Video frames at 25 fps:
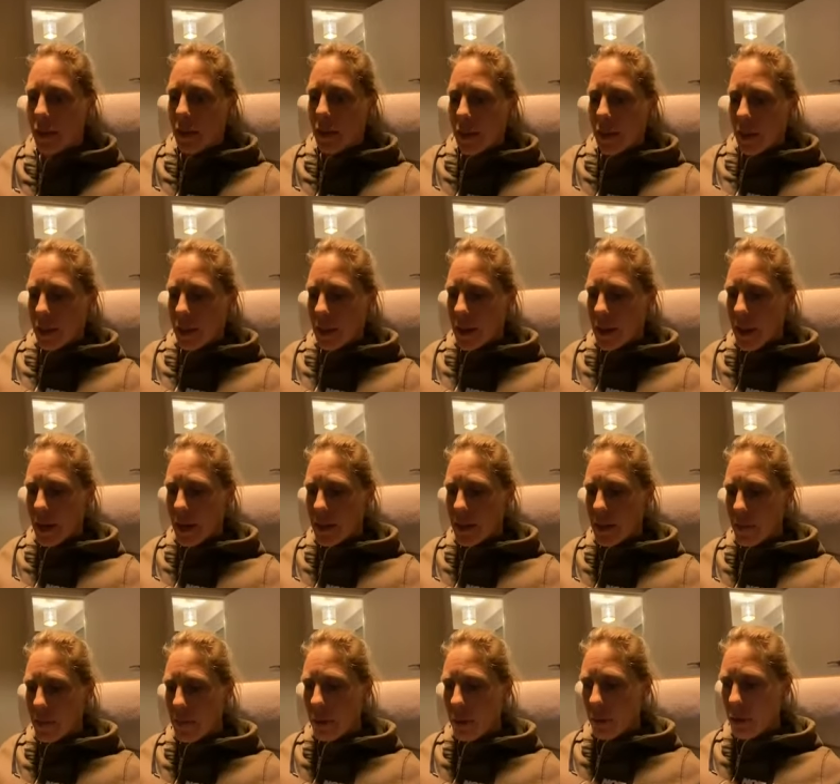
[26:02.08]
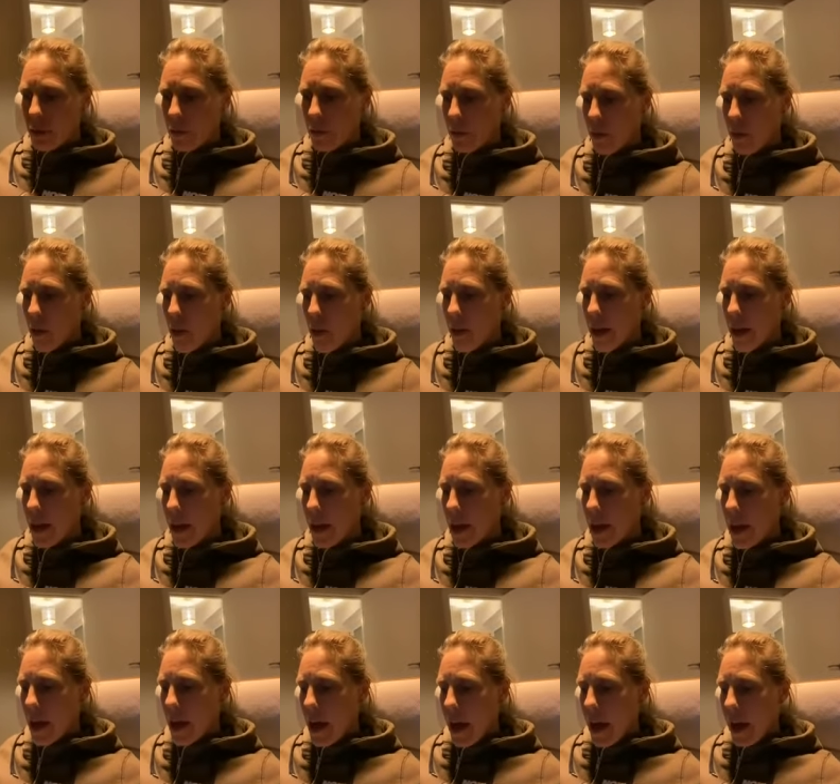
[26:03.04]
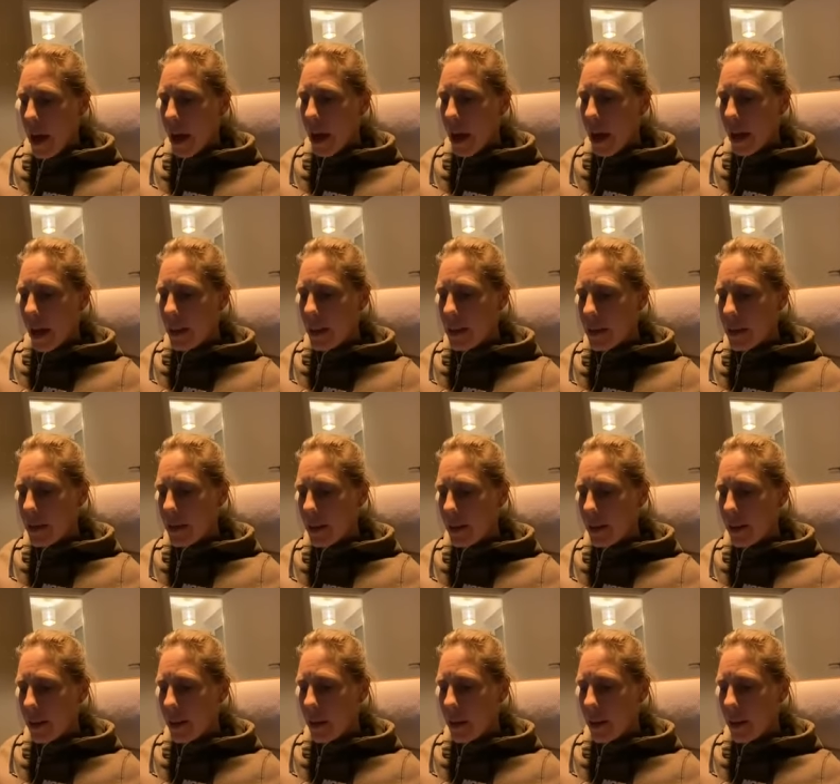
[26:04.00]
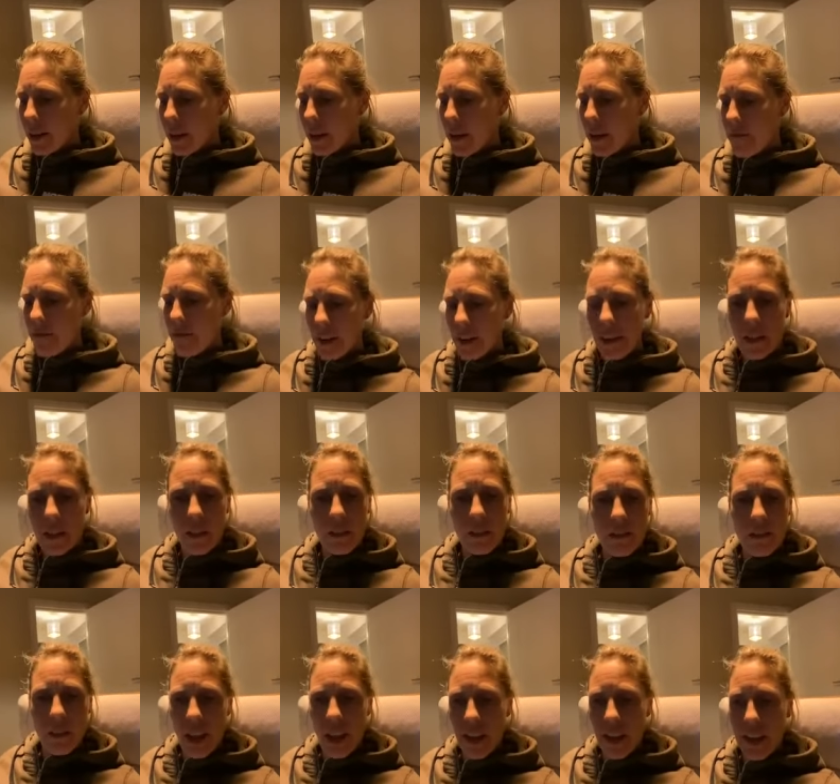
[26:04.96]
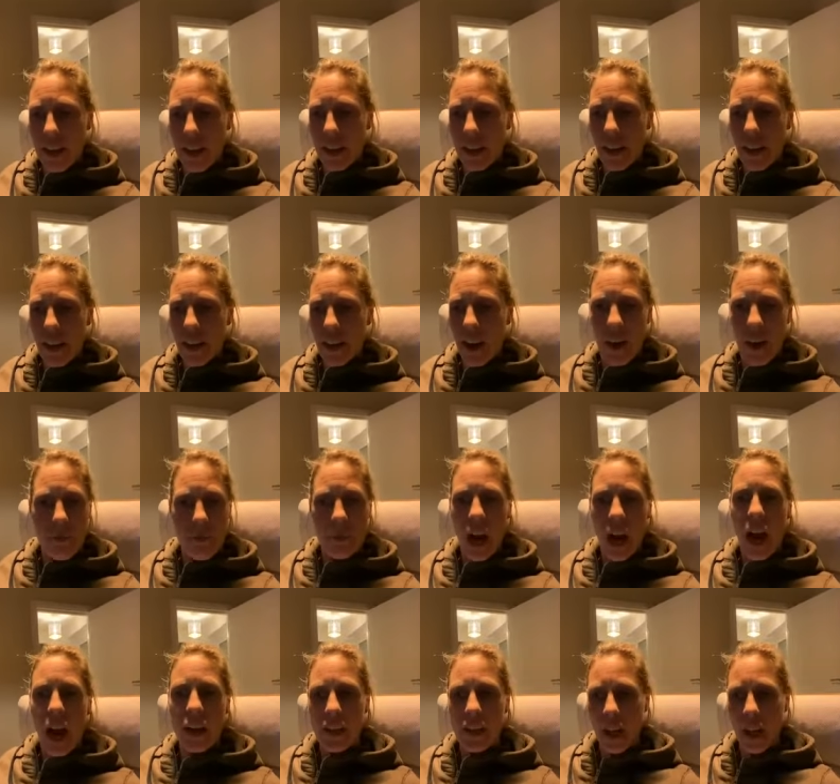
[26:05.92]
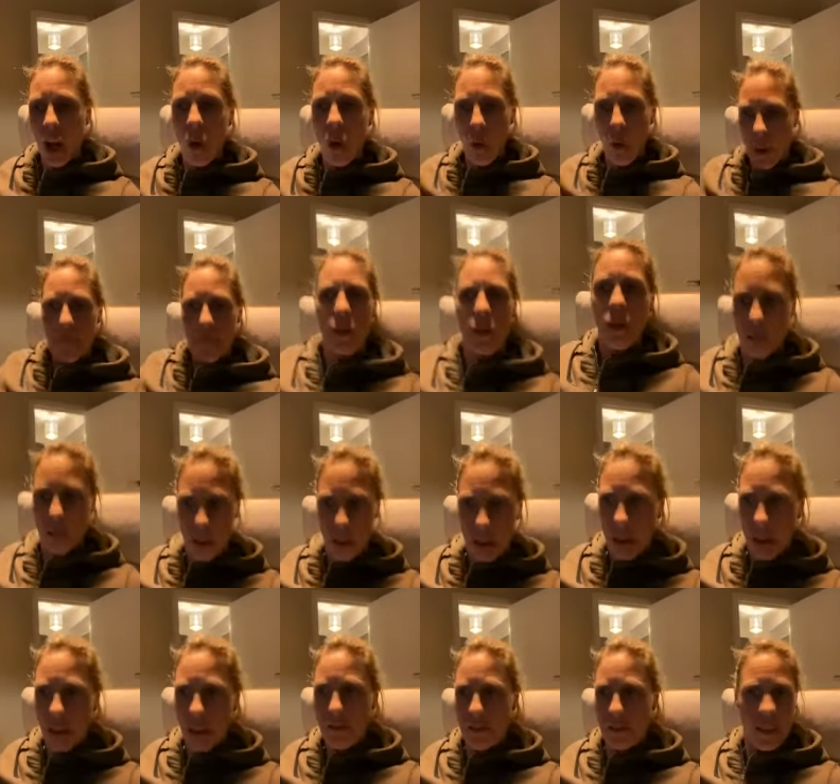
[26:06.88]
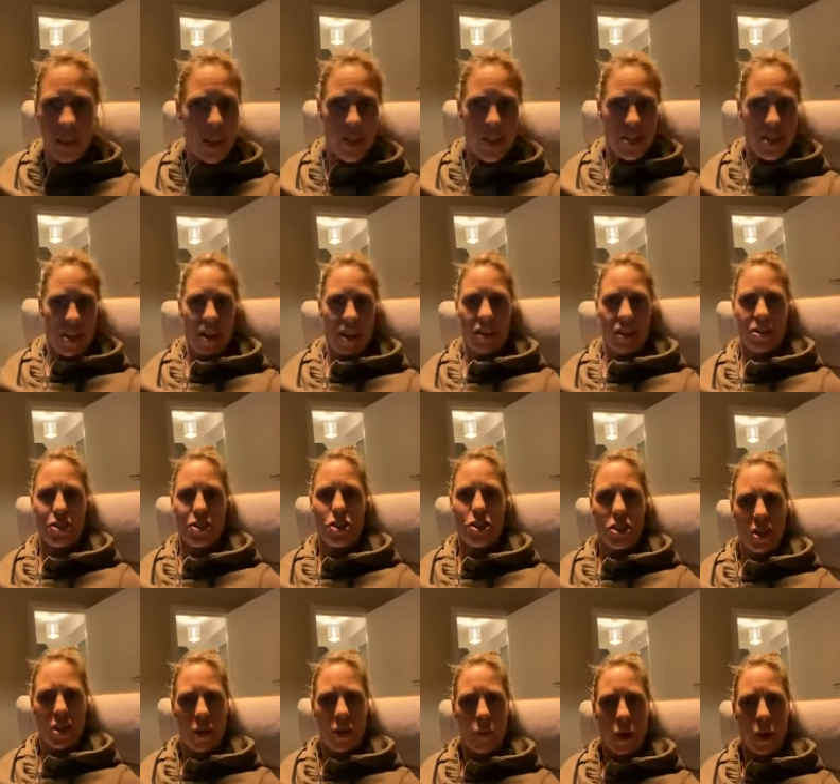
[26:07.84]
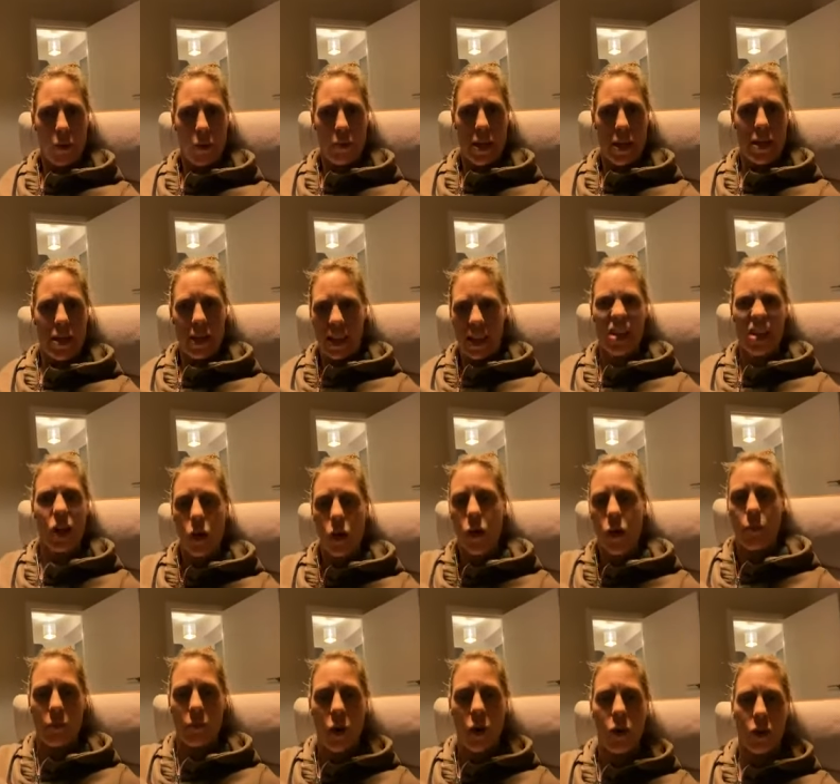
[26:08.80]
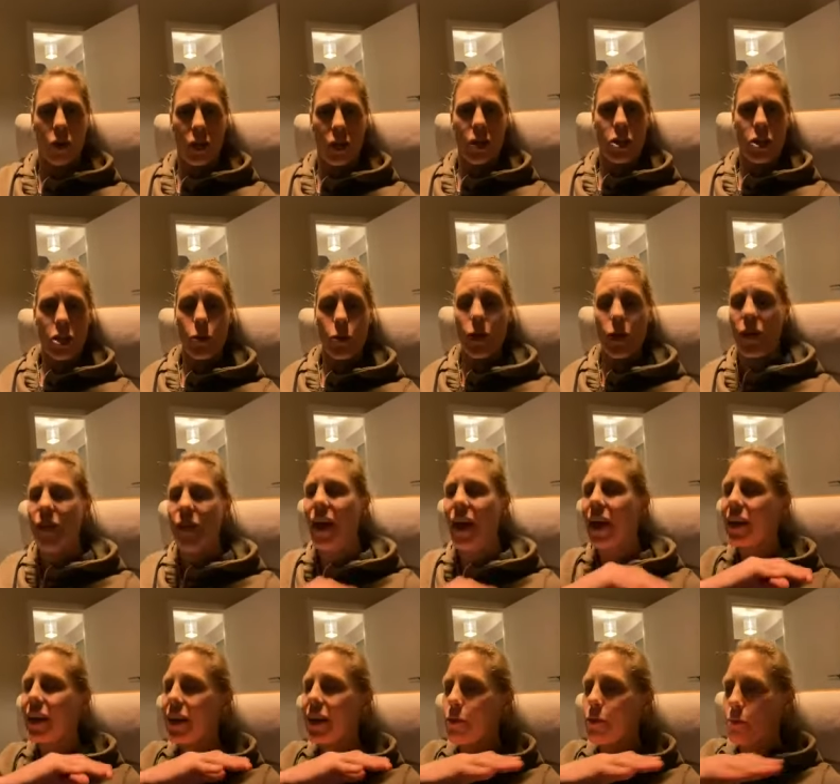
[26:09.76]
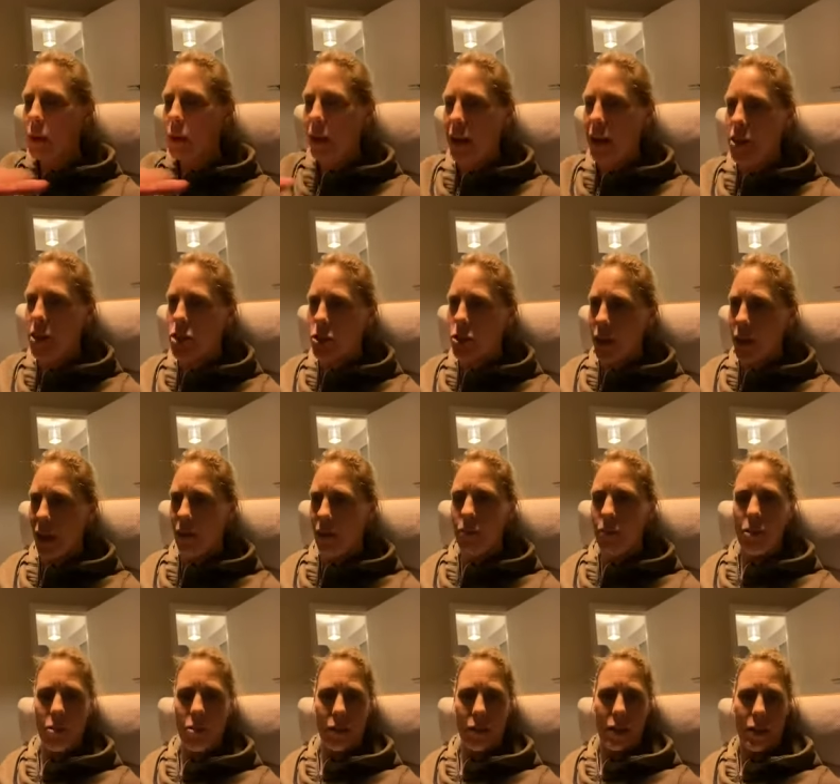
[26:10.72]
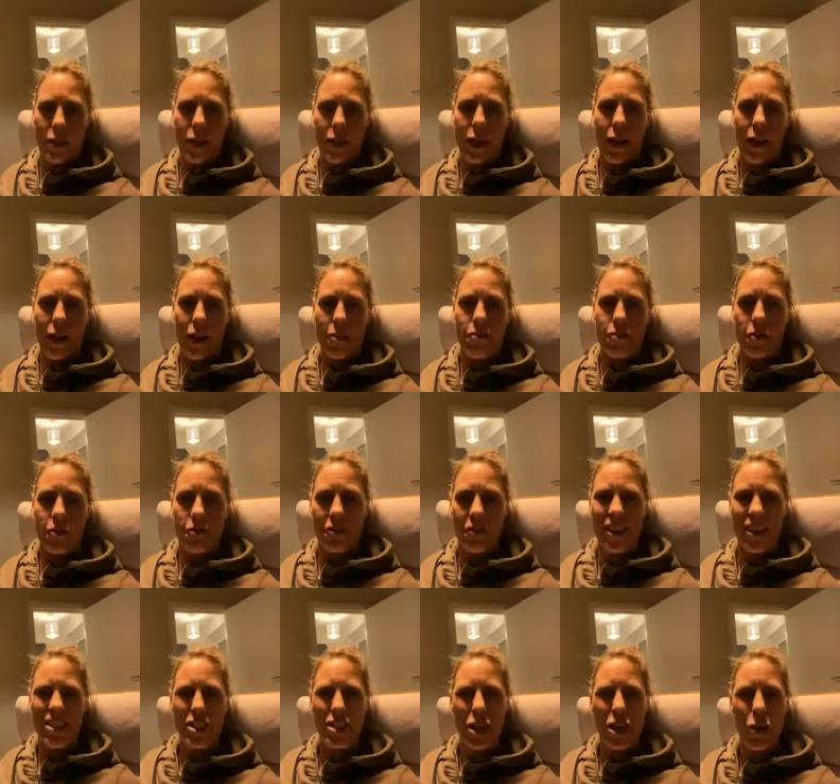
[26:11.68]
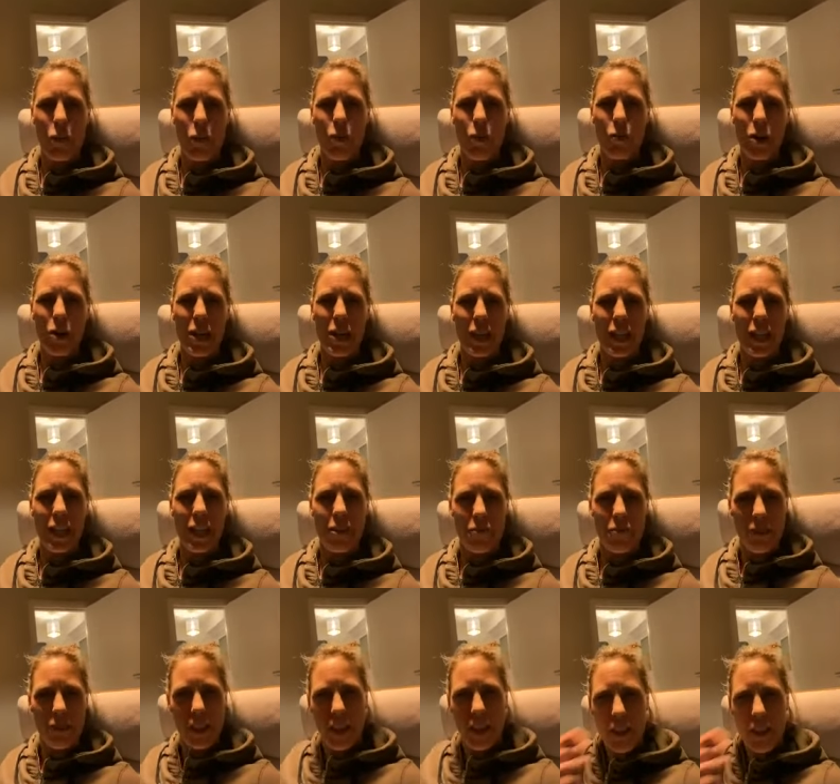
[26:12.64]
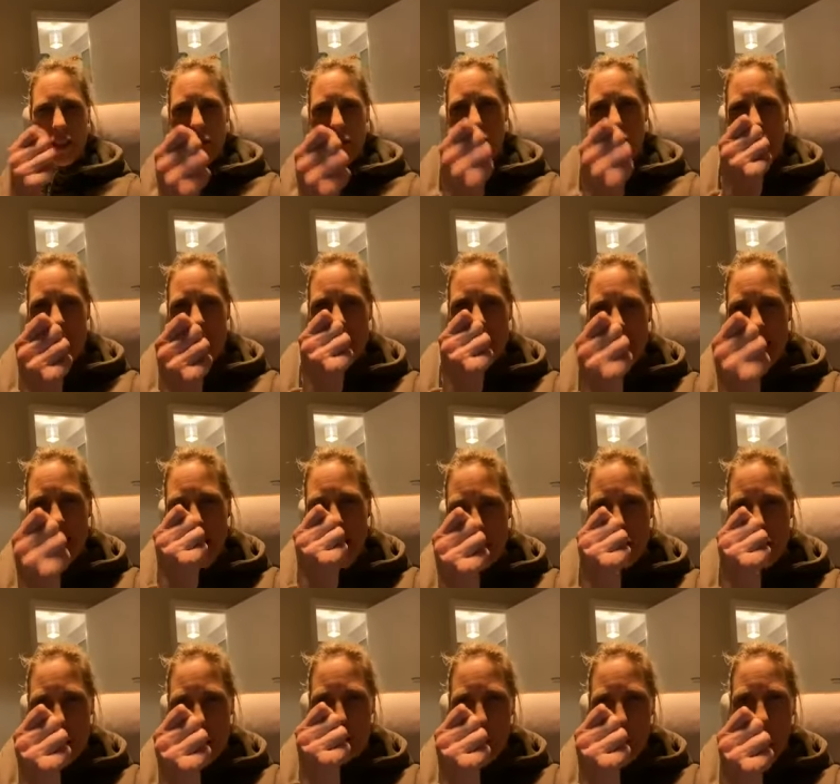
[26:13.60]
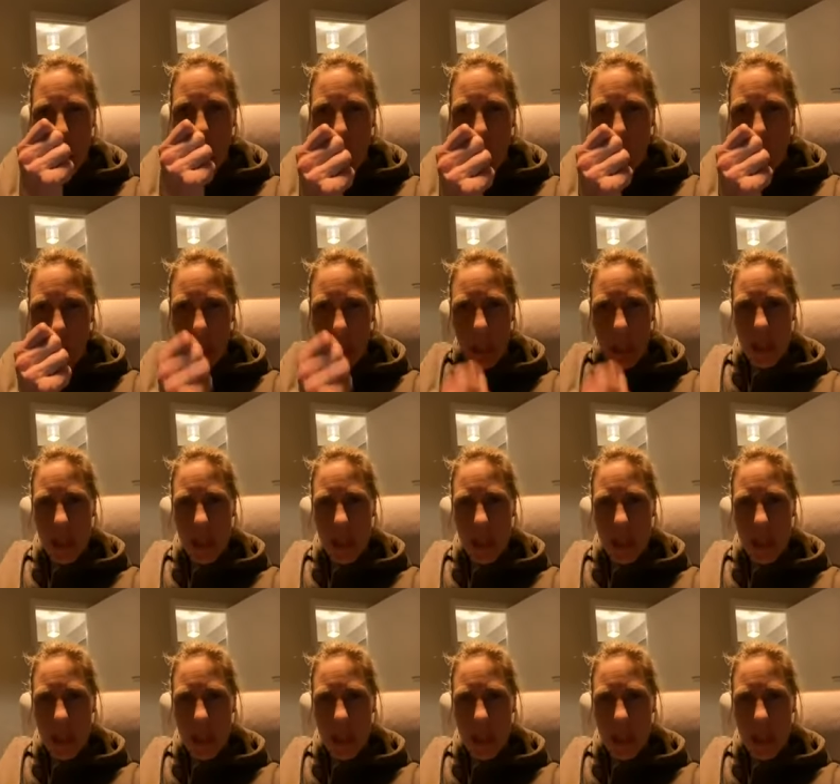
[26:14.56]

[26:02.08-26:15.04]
the next impossible thing. And if I don't like it, I'm, I know I'm not going to finish it. Do you know what I mean? I know I'm not going to do it. And that applies to everything in life. If I don't really, if the, there isn't that spark,